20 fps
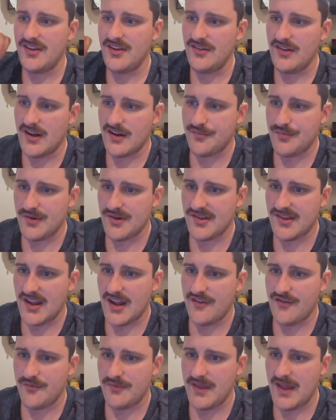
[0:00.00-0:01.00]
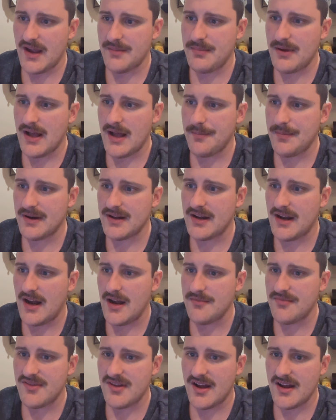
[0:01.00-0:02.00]
legal experts say, from the
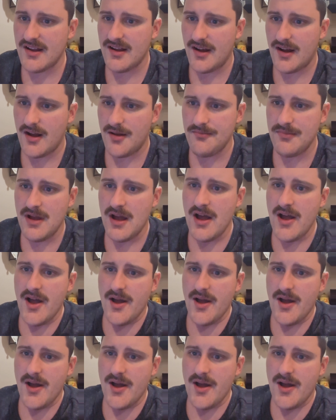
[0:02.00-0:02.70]
EpochTimes.com,